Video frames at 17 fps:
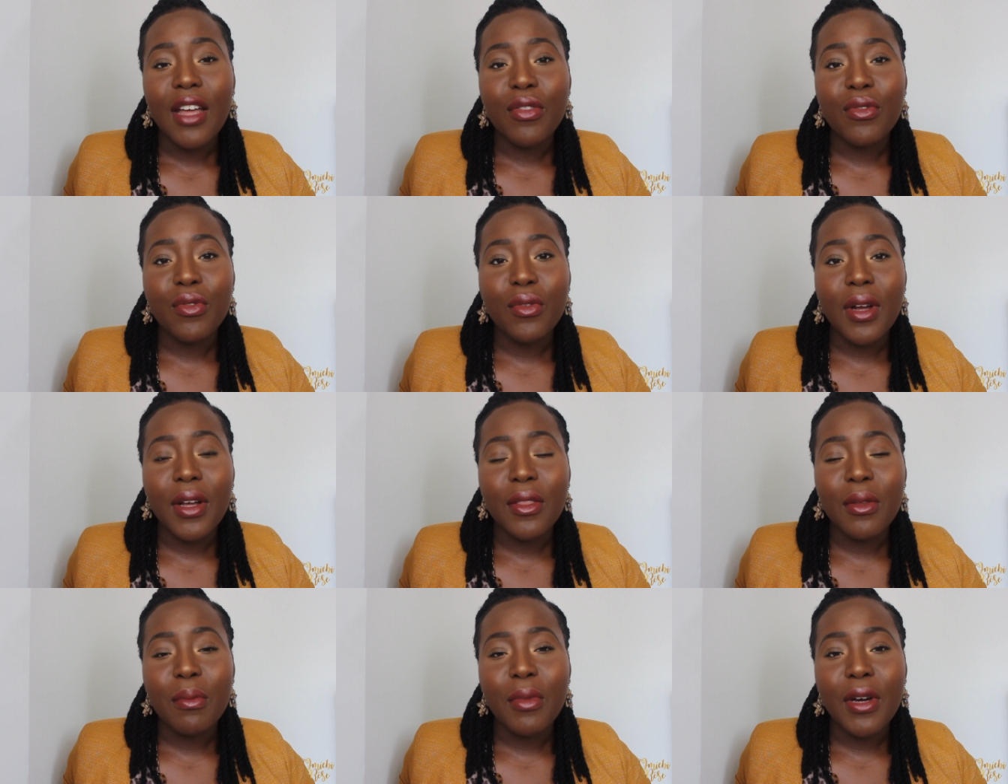
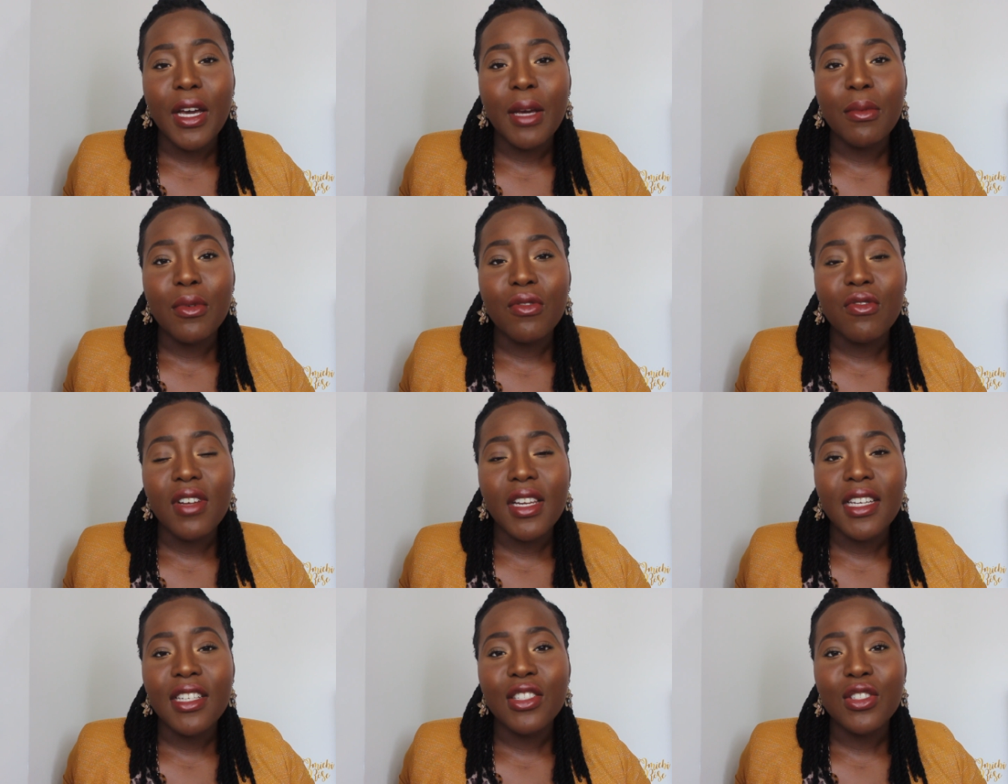throughout the Bible
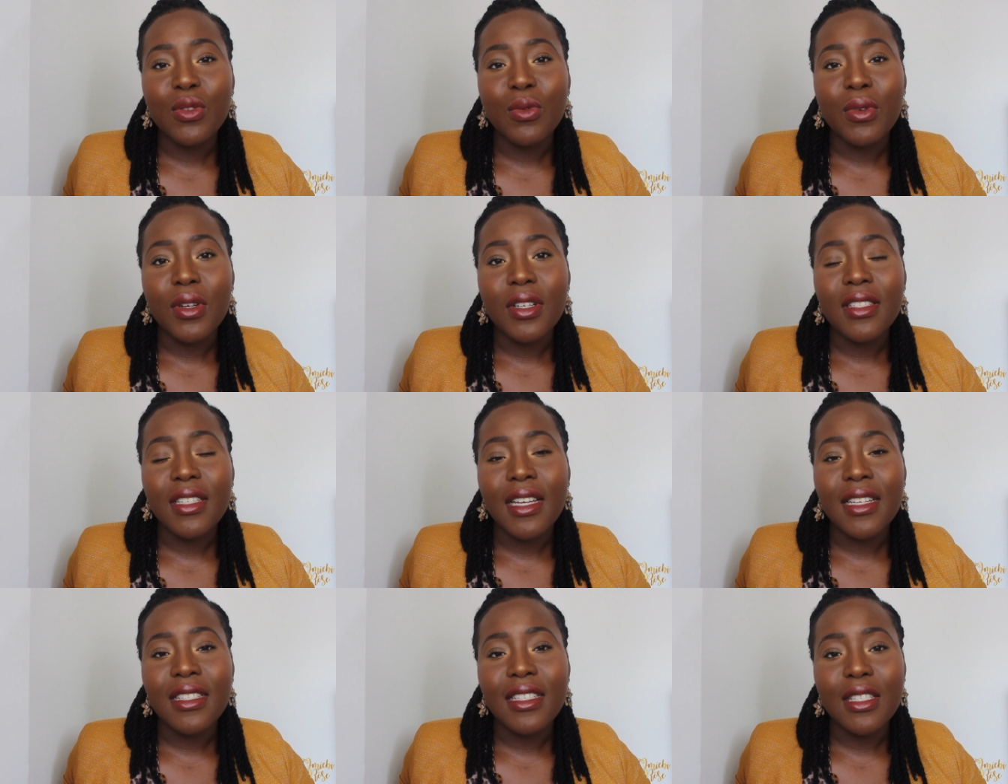relates to
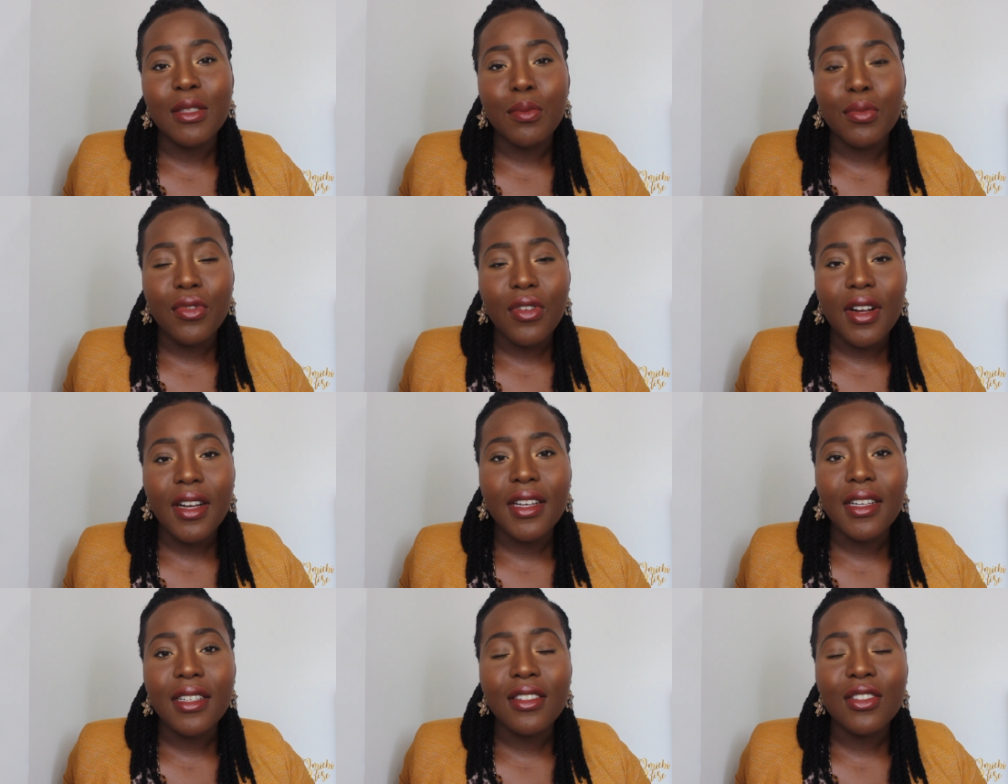us as his
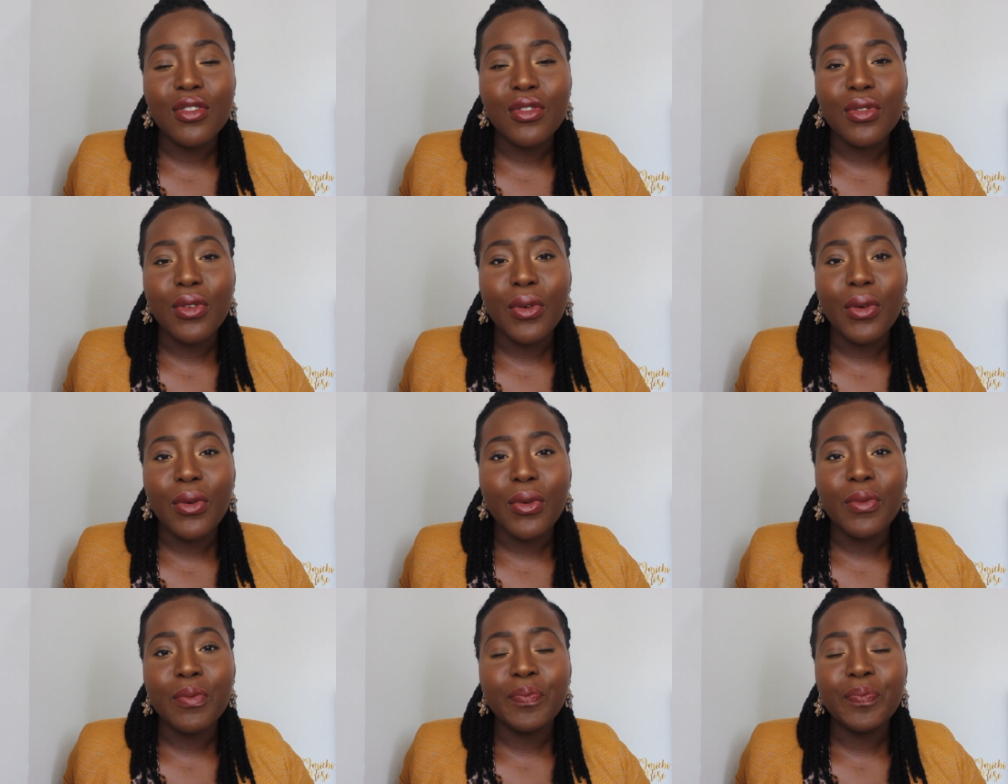bride.
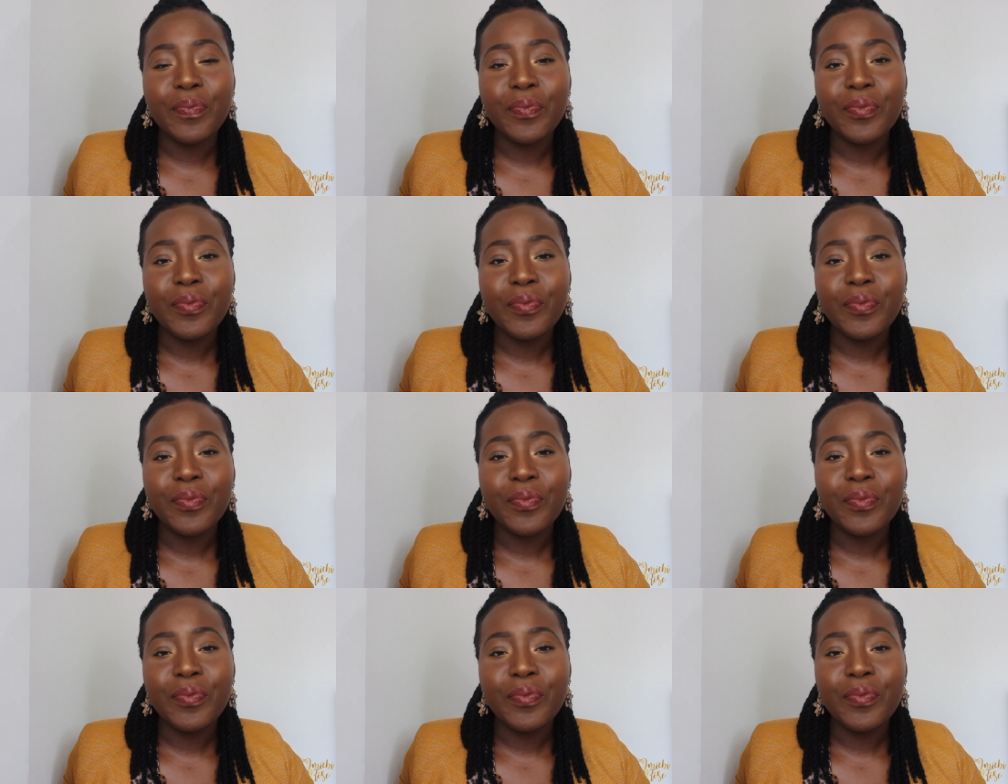So